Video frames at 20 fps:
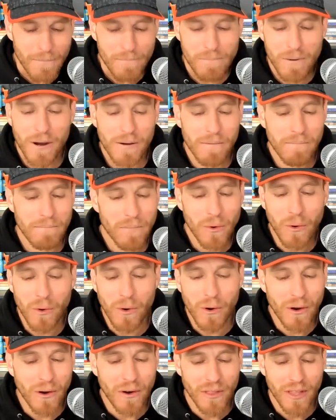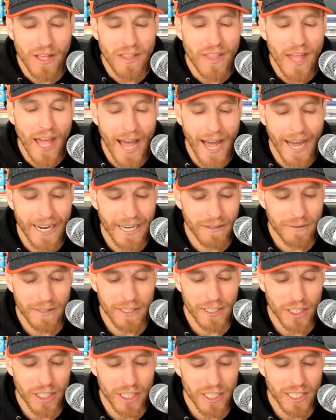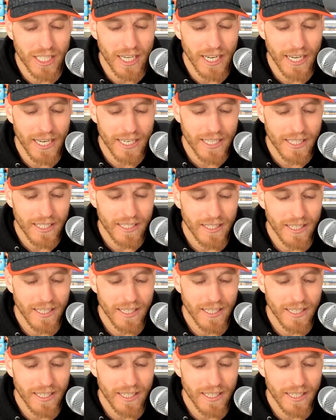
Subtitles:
But more than that, it was just like